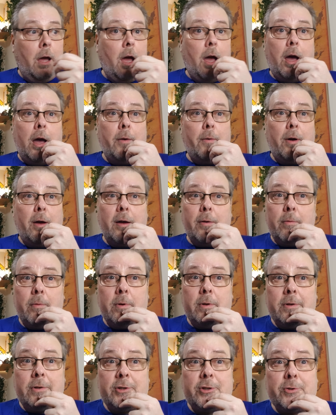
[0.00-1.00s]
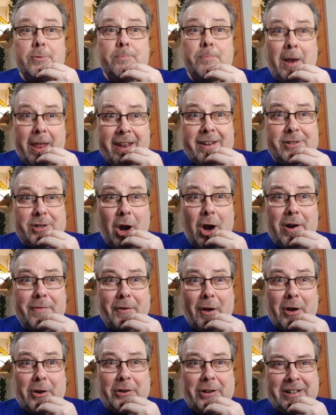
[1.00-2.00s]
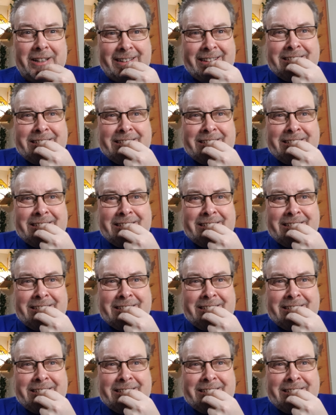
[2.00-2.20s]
playing Darvo.